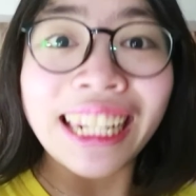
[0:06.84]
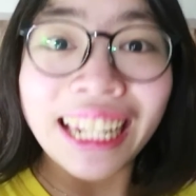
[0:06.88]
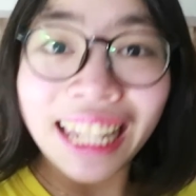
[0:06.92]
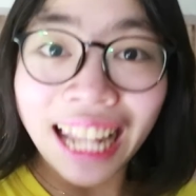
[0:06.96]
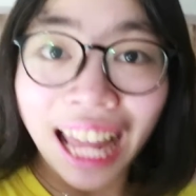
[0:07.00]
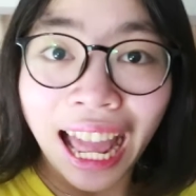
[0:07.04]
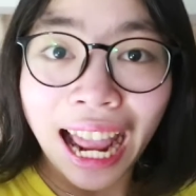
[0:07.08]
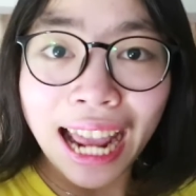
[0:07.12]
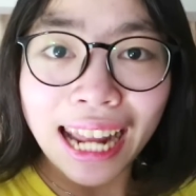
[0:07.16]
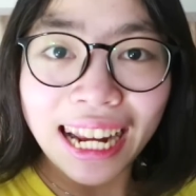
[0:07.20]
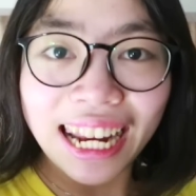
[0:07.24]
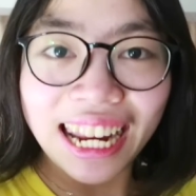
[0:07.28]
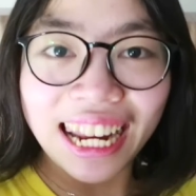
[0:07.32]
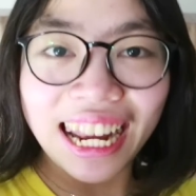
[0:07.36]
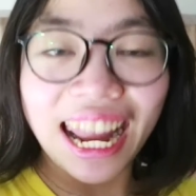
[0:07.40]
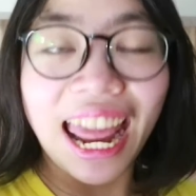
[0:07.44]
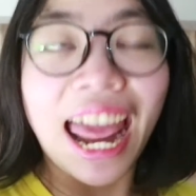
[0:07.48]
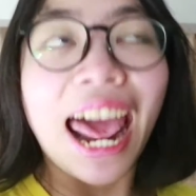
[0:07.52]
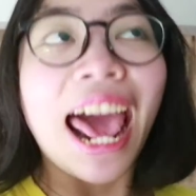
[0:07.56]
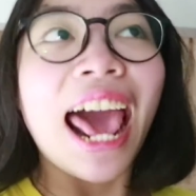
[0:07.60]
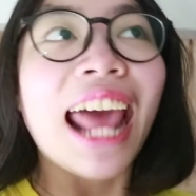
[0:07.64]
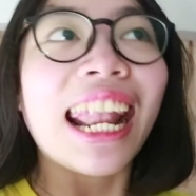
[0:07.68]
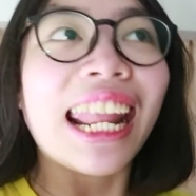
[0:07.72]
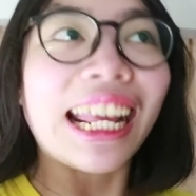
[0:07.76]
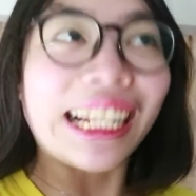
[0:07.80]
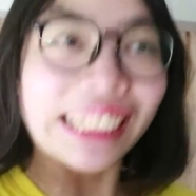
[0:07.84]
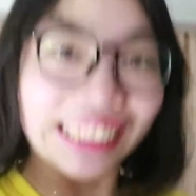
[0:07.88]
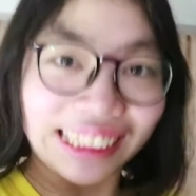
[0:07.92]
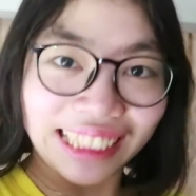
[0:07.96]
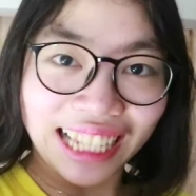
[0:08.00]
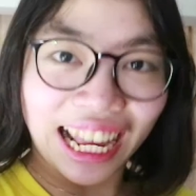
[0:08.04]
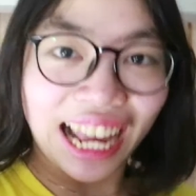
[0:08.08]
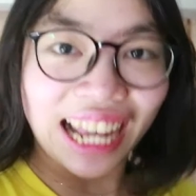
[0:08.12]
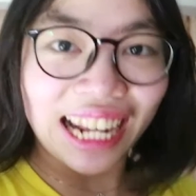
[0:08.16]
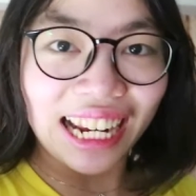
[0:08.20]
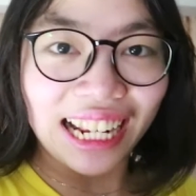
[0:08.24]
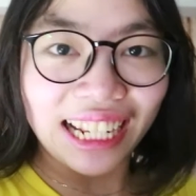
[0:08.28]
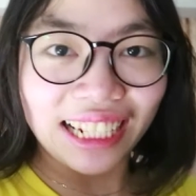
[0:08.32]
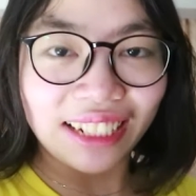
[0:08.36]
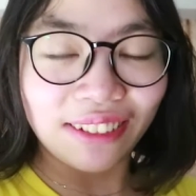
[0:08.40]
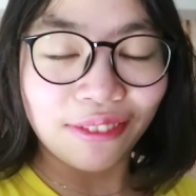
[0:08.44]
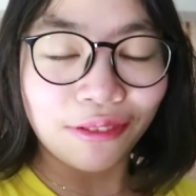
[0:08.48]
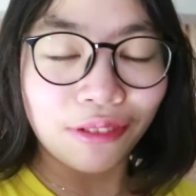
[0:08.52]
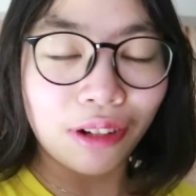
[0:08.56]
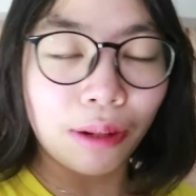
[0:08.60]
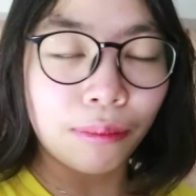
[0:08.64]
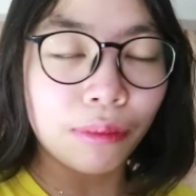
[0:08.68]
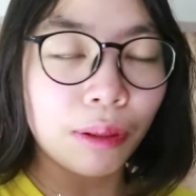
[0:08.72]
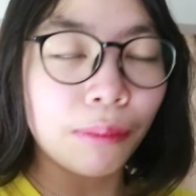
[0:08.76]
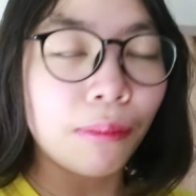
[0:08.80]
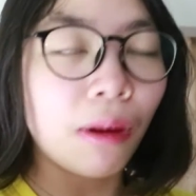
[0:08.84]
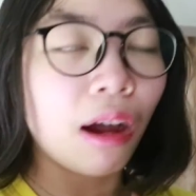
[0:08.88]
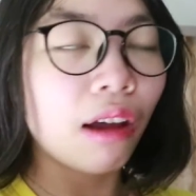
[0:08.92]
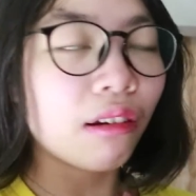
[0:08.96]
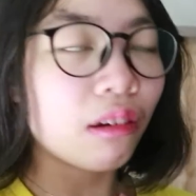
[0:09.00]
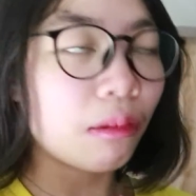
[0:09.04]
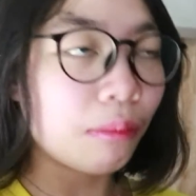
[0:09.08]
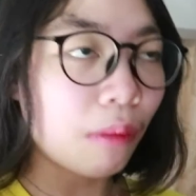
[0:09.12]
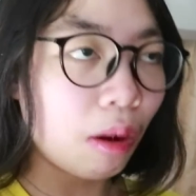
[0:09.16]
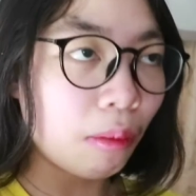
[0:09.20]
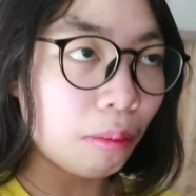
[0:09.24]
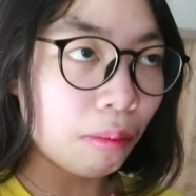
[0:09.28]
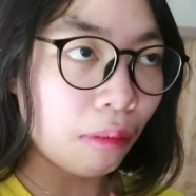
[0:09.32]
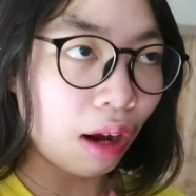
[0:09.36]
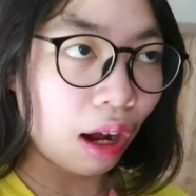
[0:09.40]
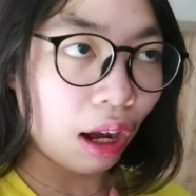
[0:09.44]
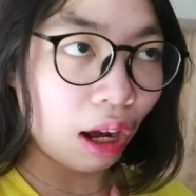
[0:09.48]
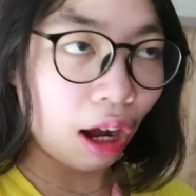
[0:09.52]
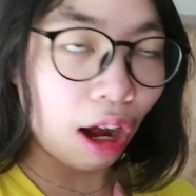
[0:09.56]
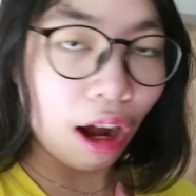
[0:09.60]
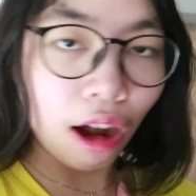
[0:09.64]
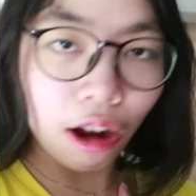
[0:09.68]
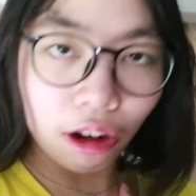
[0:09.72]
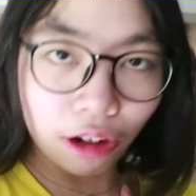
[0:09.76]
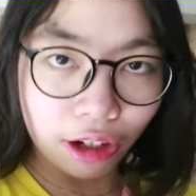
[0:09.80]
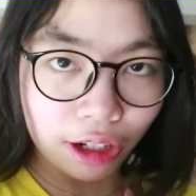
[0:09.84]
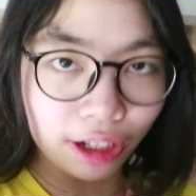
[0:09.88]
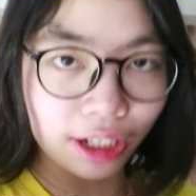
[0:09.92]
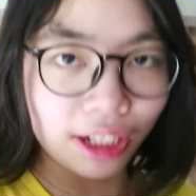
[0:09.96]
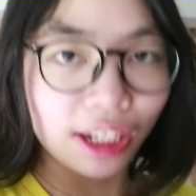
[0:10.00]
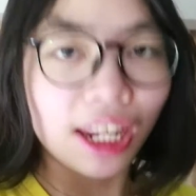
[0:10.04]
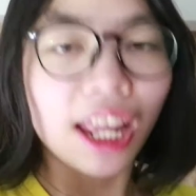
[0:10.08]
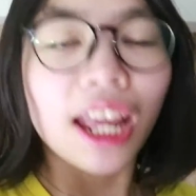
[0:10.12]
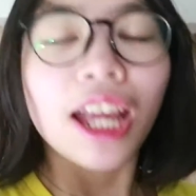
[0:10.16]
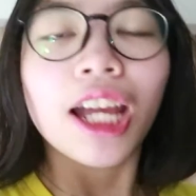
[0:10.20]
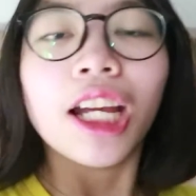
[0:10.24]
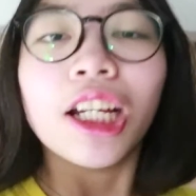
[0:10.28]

delighted and excited from the bottom of my heart